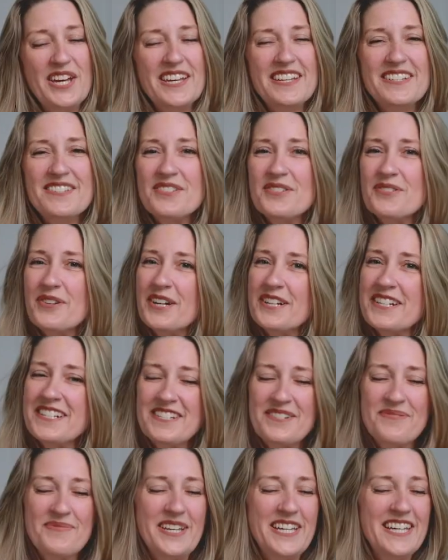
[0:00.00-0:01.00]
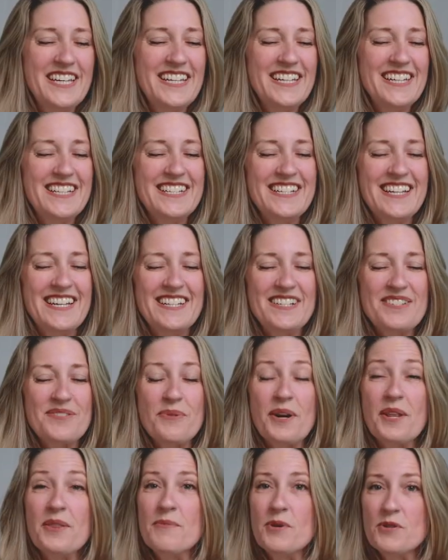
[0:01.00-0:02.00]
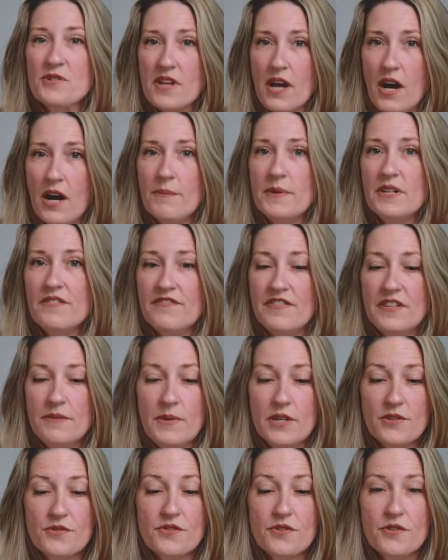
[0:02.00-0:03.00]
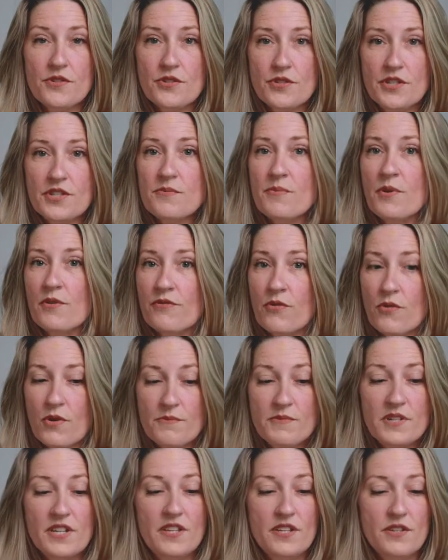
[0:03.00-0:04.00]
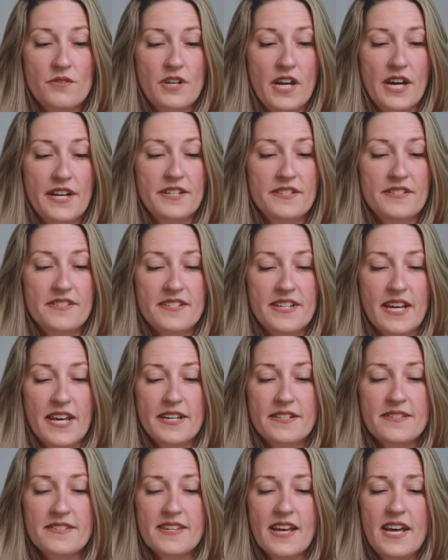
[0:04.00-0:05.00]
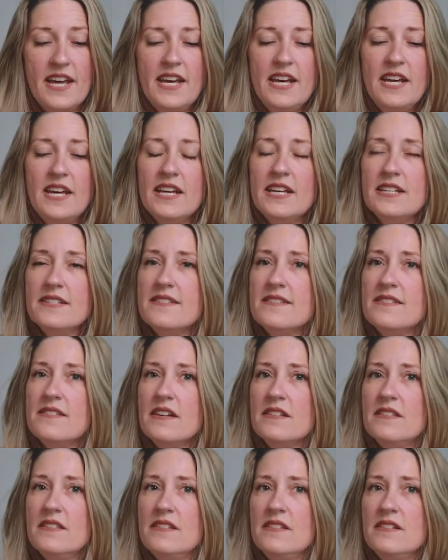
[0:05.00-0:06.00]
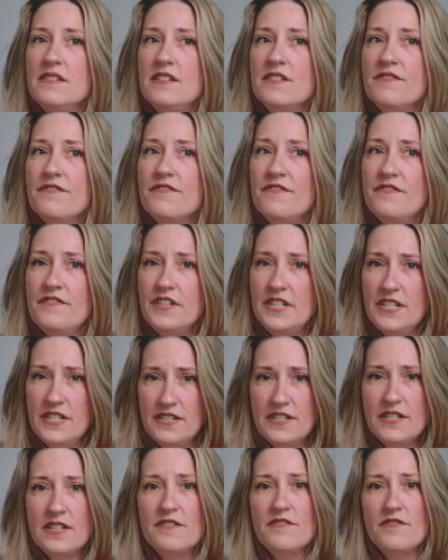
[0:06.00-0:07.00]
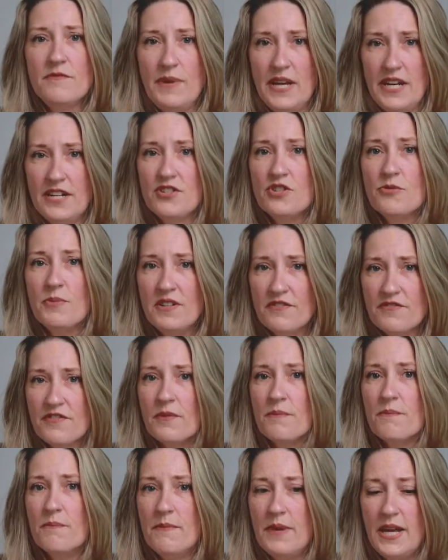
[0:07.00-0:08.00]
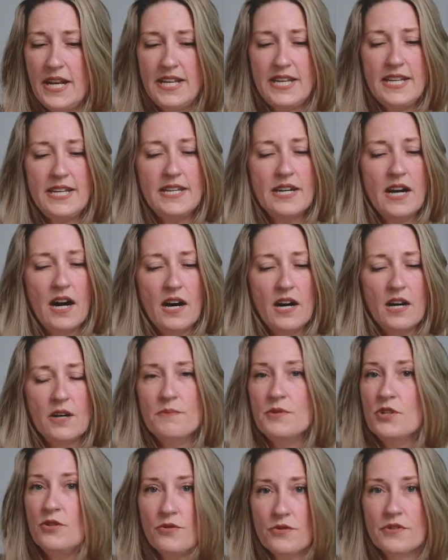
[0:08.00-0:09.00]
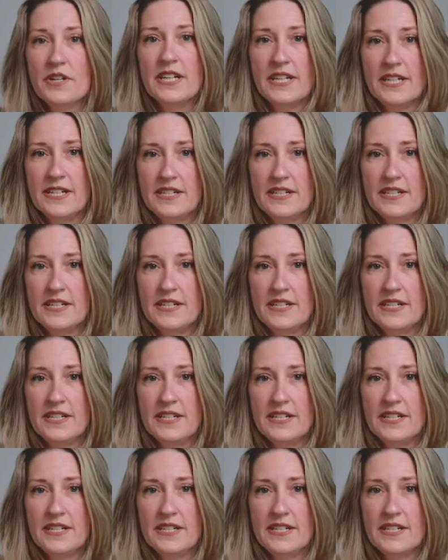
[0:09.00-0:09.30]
Hysterectomy is one of the most common female surgeries performed in the United States. It's the definitive management for many um, uterine